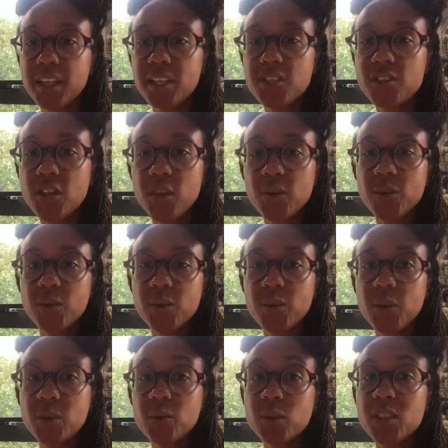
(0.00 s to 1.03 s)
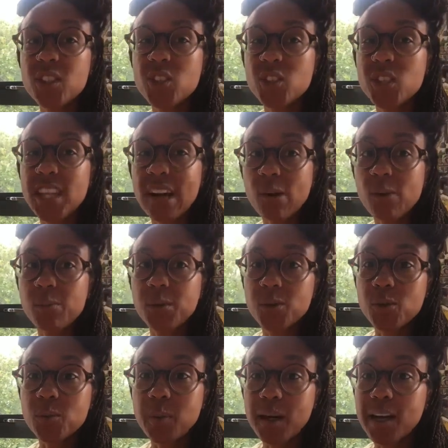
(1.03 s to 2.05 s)
So in order to just help
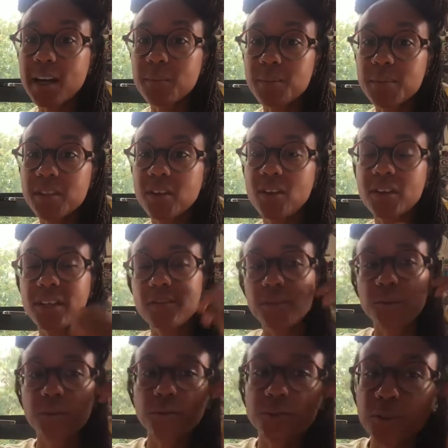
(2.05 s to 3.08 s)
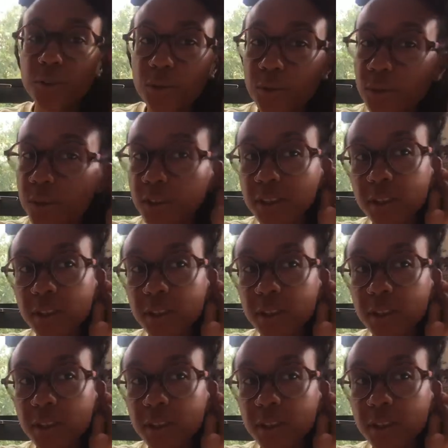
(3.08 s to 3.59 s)
you, perhaps I'll give you a few